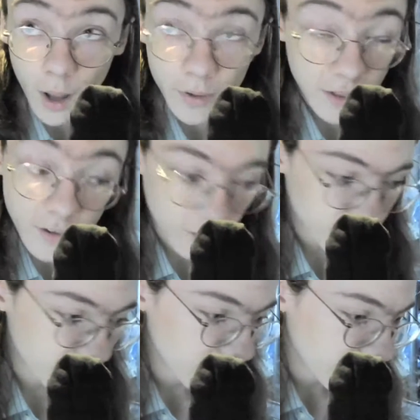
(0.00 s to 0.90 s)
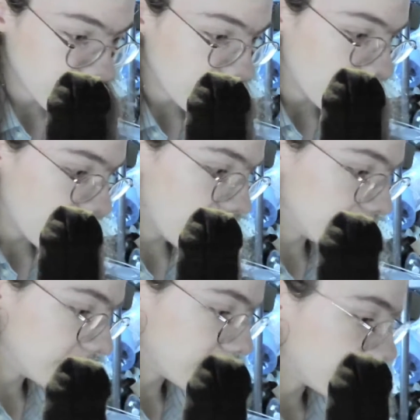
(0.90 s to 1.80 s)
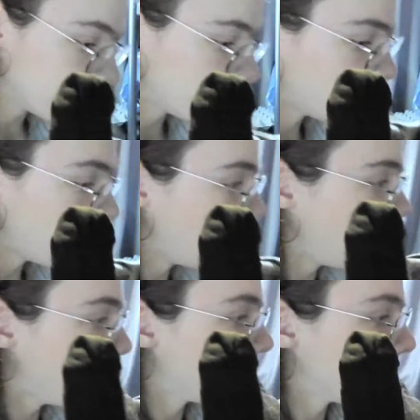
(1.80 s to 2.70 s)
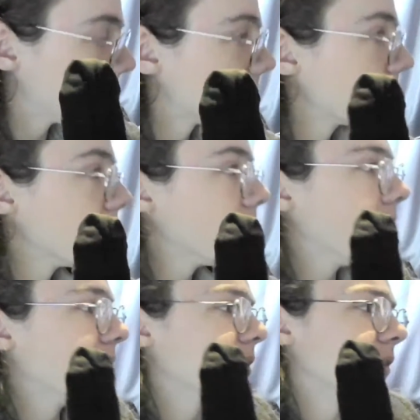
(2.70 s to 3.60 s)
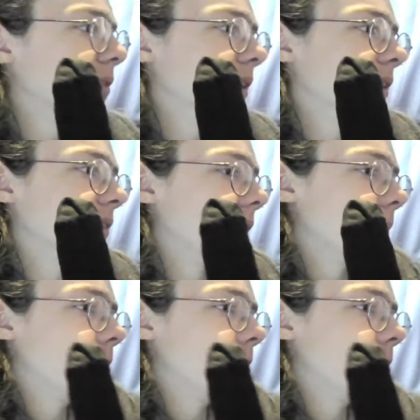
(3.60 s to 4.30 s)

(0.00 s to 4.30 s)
but it does. And so what I did is I